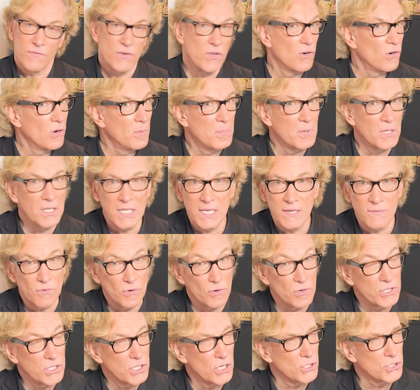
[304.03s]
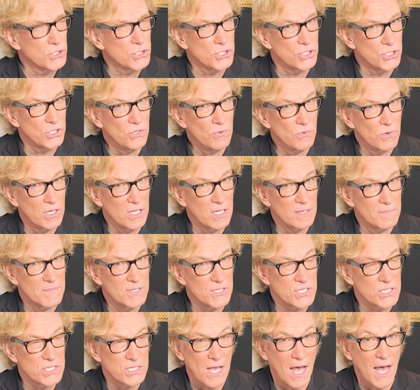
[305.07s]
you're a believer in Yeshua, the
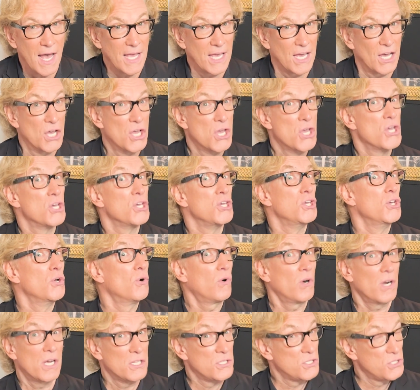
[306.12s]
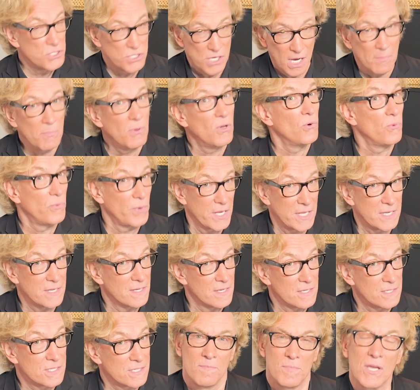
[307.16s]
Messiah, you're a double
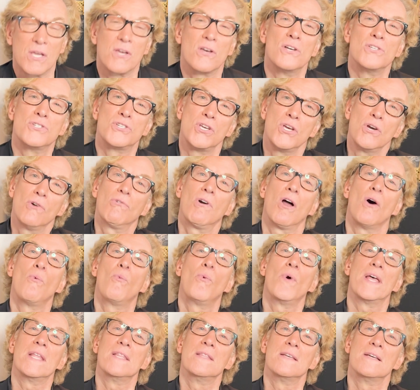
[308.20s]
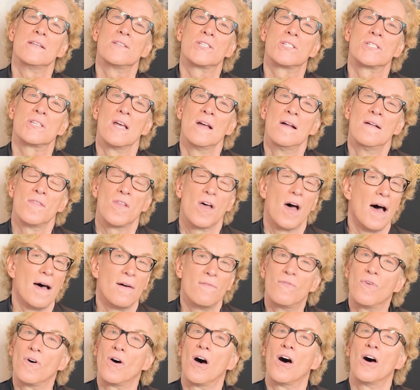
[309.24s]
witness, because you're a witness
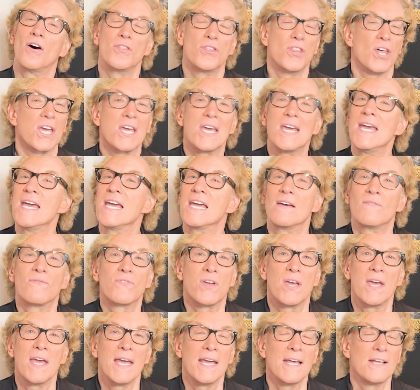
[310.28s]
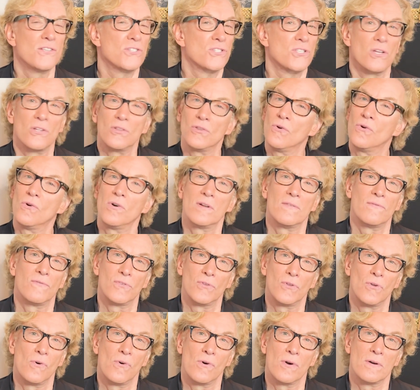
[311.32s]
of the King of Kings, the Lord of
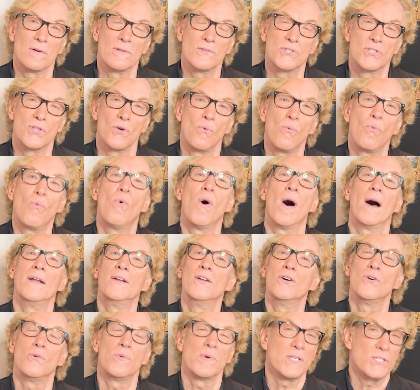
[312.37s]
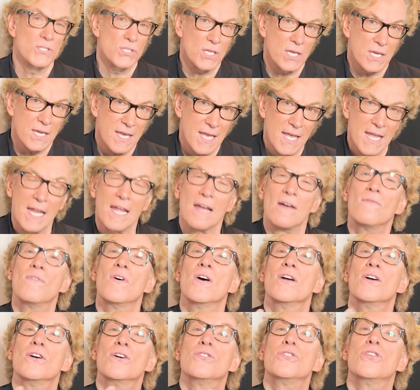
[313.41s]
Lords, the one who is the King of
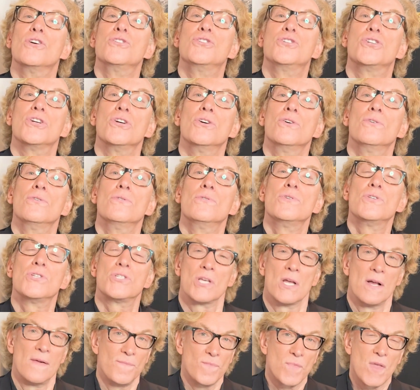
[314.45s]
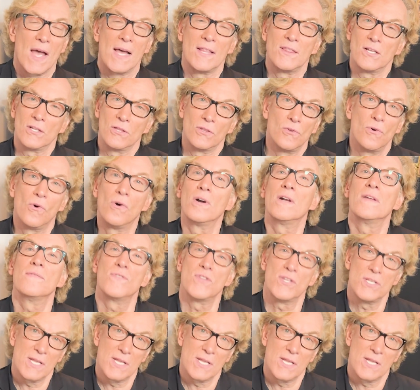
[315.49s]
the Jews and the Lord of the